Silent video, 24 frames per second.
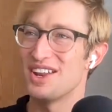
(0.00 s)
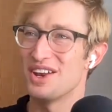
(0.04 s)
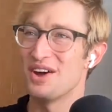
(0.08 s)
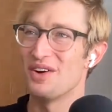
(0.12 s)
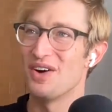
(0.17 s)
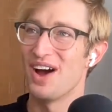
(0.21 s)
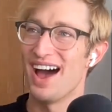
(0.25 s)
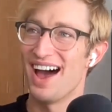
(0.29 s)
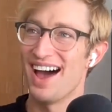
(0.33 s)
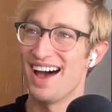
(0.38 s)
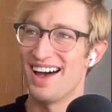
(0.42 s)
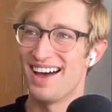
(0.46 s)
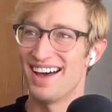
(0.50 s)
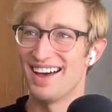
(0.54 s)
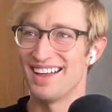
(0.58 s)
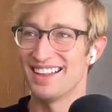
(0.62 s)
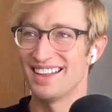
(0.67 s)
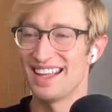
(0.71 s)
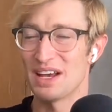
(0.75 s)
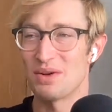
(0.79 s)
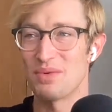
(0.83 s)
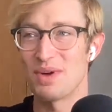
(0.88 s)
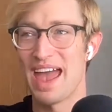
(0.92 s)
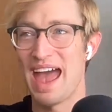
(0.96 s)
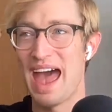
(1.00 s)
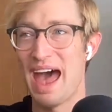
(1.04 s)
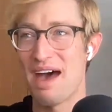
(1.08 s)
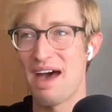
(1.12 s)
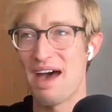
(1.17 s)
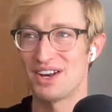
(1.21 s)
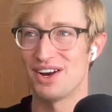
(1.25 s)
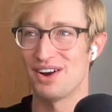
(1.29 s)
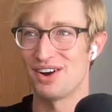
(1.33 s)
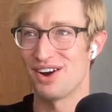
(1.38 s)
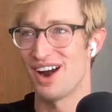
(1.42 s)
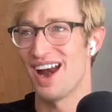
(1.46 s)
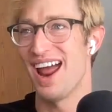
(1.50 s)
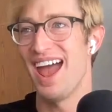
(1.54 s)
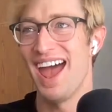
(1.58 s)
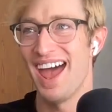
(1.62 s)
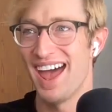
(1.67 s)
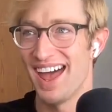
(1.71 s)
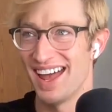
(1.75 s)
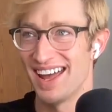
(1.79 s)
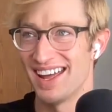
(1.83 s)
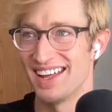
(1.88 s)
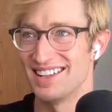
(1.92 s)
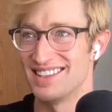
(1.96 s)
you know uh, like we have it in our
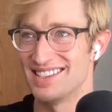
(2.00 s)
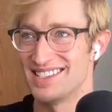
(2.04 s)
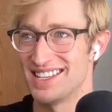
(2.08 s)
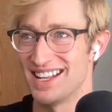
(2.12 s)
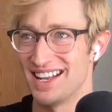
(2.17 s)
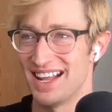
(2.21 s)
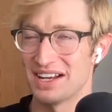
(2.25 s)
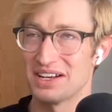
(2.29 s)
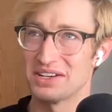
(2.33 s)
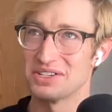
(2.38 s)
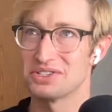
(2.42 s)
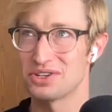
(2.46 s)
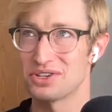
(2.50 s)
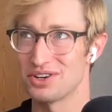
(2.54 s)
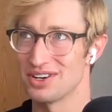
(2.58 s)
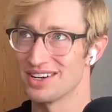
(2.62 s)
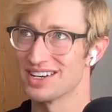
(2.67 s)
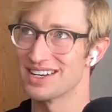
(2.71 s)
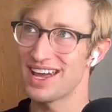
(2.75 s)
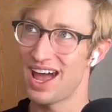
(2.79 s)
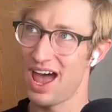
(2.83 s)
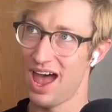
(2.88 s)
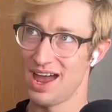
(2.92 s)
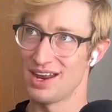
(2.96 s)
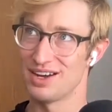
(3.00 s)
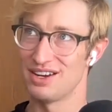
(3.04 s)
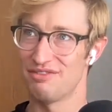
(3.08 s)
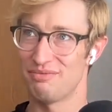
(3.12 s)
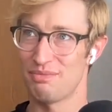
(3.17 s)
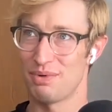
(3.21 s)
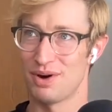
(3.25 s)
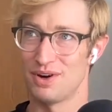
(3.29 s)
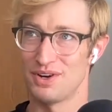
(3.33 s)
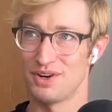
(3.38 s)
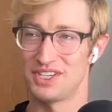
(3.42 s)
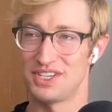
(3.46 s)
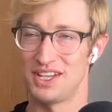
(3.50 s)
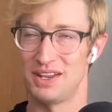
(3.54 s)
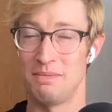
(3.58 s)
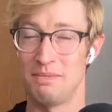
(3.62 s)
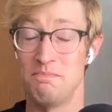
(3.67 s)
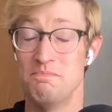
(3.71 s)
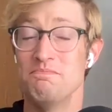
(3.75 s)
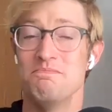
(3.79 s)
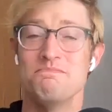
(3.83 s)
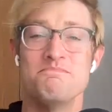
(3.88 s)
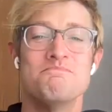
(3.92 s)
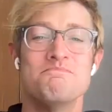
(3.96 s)
heads that like a certain kind of
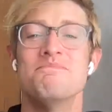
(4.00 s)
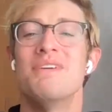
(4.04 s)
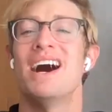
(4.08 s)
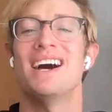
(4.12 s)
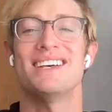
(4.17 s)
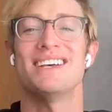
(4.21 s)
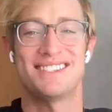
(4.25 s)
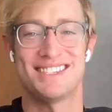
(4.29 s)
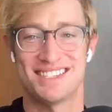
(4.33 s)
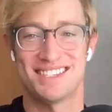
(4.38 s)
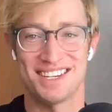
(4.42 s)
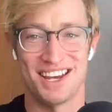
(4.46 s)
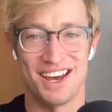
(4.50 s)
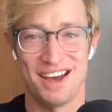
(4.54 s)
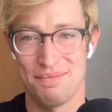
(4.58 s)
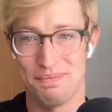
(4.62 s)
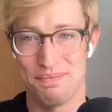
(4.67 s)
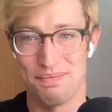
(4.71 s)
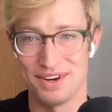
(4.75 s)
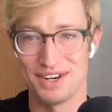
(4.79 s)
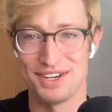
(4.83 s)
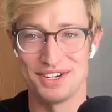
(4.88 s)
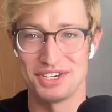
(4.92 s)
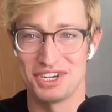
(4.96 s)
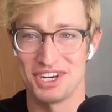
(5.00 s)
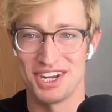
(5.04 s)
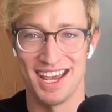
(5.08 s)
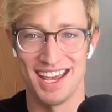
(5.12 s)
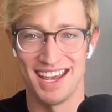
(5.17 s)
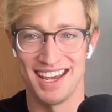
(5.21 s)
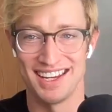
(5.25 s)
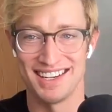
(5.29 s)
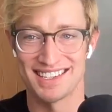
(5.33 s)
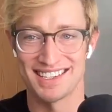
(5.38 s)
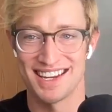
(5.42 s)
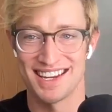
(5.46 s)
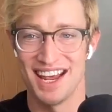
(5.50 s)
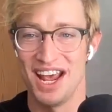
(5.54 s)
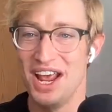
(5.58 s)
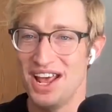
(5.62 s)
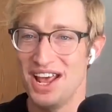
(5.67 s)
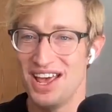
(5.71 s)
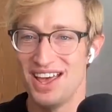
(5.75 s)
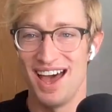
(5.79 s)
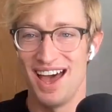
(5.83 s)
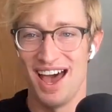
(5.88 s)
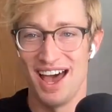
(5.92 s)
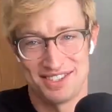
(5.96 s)
person must appreciate
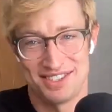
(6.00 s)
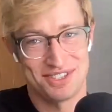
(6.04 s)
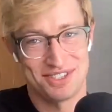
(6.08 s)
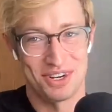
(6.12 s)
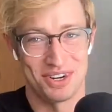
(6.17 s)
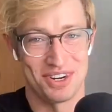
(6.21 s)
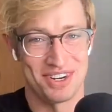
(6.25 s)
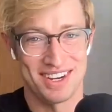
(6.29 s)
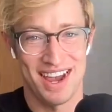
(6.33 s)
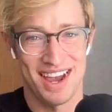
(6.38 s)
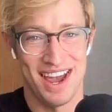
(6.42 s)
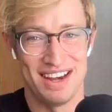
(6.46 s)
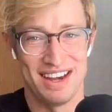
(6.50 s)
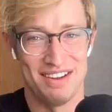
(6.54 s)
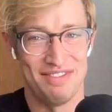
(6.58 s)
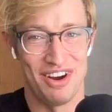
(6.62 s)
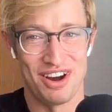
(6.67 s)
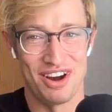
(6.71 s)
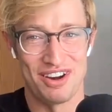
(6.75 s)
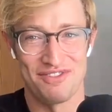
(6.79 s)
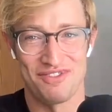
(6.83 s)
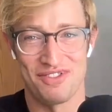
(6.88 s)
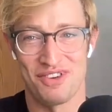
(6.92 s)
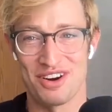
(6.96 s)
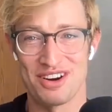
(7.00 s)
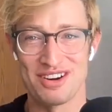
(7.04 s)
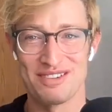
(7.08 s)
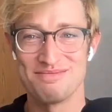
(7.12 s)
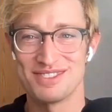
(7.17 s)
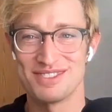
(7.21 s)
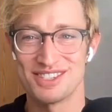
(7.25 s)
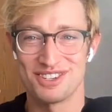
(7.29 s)
a certain kind of art form mm-hmm.